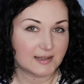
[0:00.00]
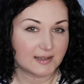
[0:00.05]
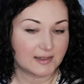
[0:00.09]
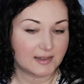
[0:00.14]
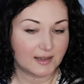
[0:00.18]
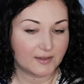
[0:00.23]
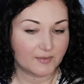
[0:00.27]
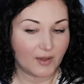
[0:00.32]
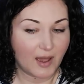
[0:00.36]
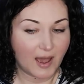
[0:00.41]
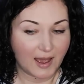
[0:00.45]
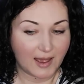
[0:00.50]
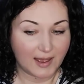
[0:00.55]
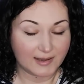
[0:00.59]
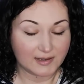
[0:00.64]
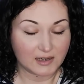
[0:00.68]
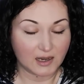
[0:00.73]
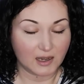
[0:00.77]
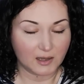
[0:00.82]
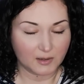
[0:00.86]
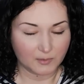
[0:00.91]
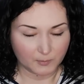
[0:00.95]
they've had,
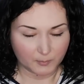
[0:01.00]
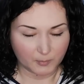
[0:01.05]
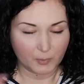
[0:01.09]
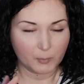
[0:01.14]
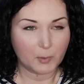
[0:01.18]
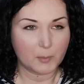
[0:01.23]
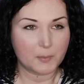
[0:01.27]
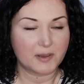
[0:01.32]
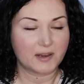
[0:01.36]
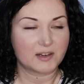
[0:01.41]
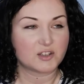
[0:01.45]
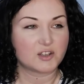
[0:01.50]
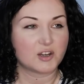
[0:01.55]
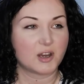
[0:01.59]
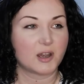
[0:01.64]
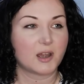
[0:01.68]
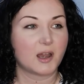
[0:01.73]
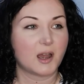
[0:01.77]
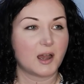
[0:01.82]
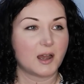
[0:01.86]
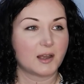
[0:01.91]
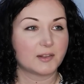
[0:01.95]
I'll pop a
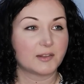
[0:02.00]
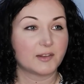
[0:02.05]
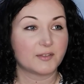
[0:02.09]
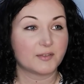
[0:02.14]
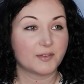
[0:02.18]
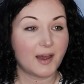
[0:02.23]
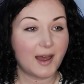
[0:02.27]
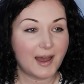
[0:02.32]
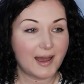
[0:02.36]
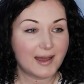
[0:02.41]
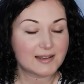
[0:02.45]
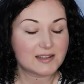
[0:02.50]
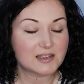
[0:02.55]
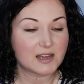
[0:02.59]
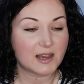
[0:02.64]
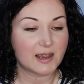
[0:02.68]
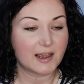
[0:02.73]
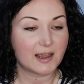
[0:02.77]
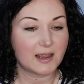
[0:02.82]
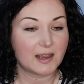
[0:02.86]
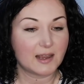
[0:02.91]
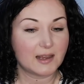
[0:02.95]
picture, they've had
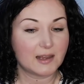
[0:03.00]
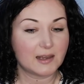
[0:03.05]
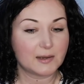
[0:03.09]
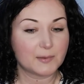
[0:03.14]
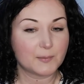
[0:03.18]
a,